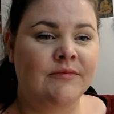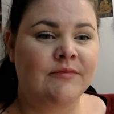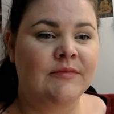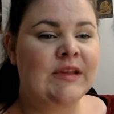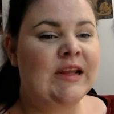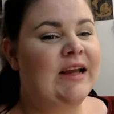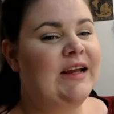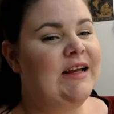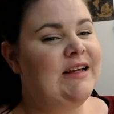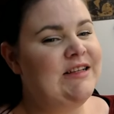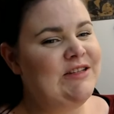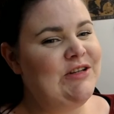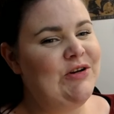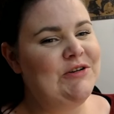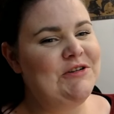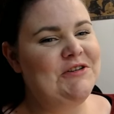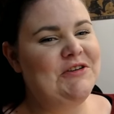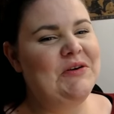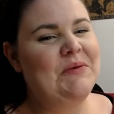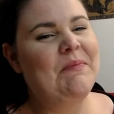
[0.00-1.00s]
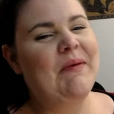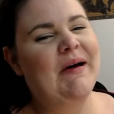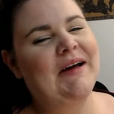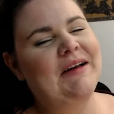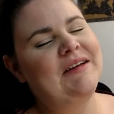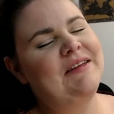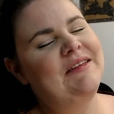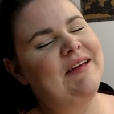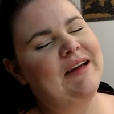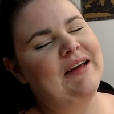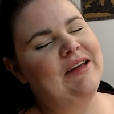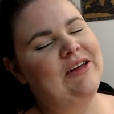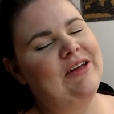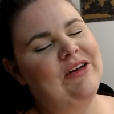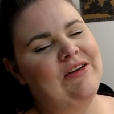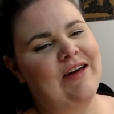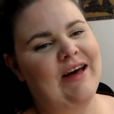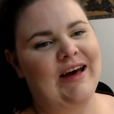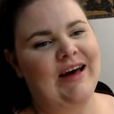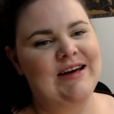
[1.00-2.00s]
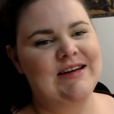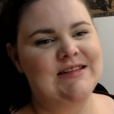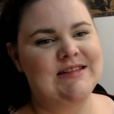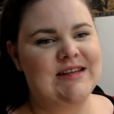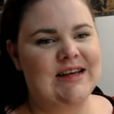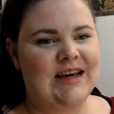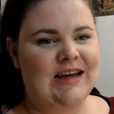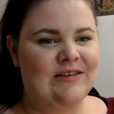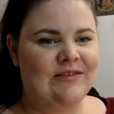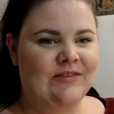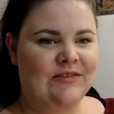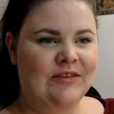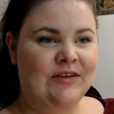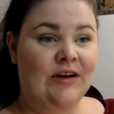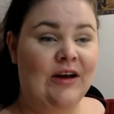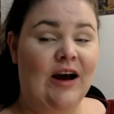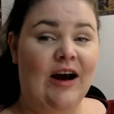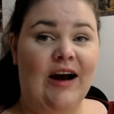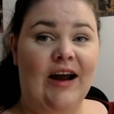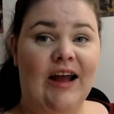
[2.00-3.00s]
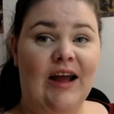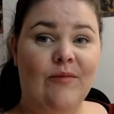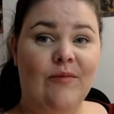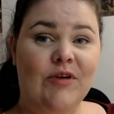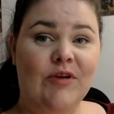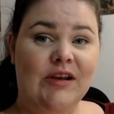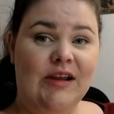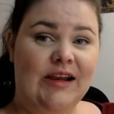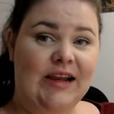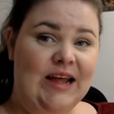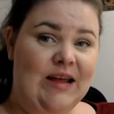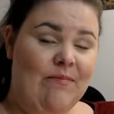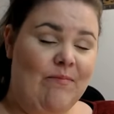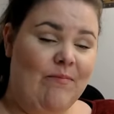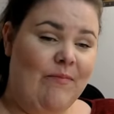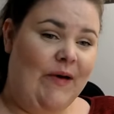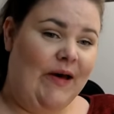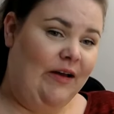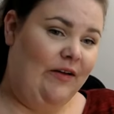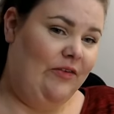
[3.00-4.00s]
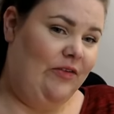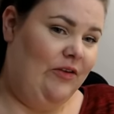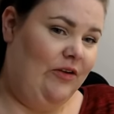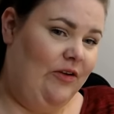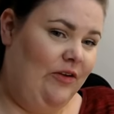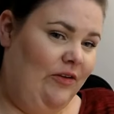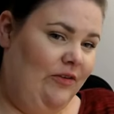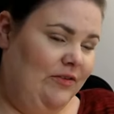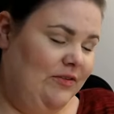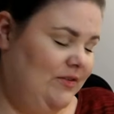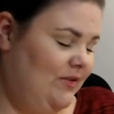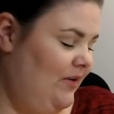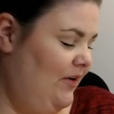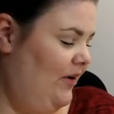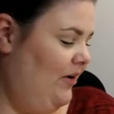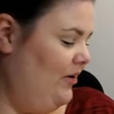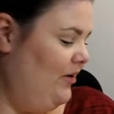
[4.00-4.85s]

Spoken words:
It's not too bad, thank you, Katie. I am going to lean back though, so I hope